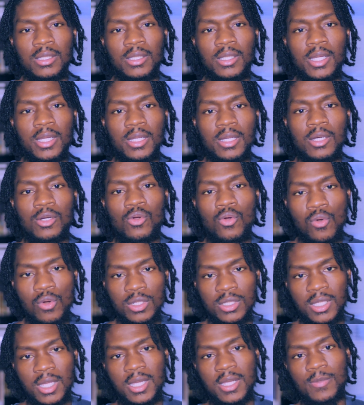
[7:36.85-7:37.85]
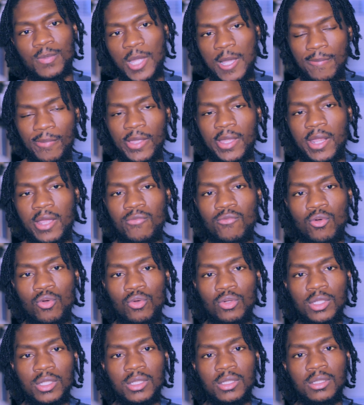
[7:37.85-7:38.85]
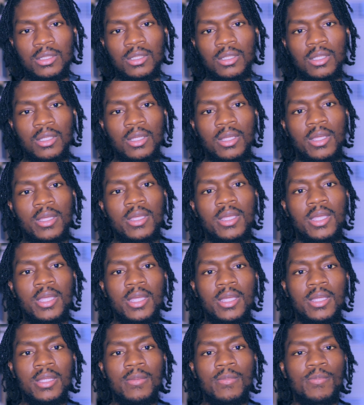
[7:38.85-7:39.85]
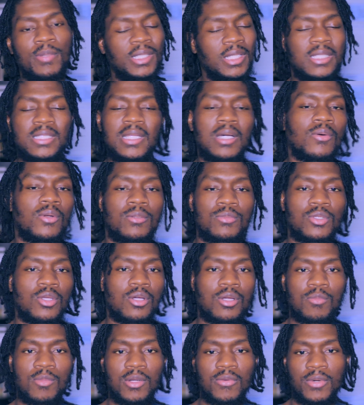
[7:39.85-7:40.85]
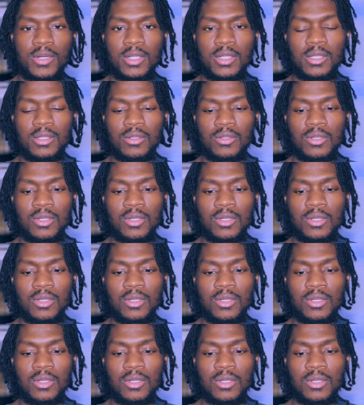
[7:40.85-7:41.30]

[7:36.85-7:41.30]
they of course they play a role in it, and but that's not what I'm talking about right now.